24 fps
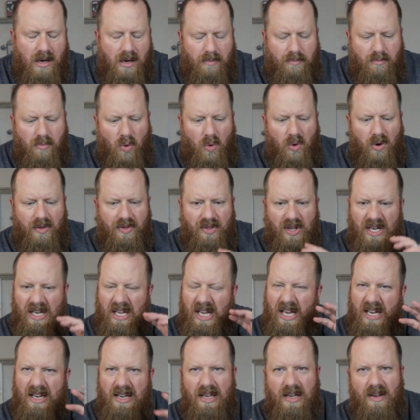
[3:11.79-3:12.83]
more than
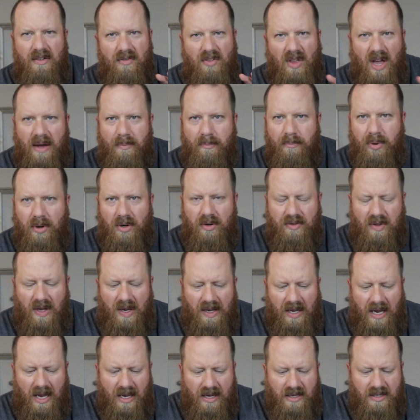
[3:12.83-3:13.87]
any of that birthday
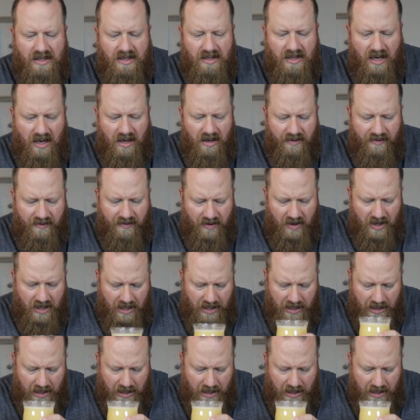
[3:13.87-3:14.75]
cake stuff.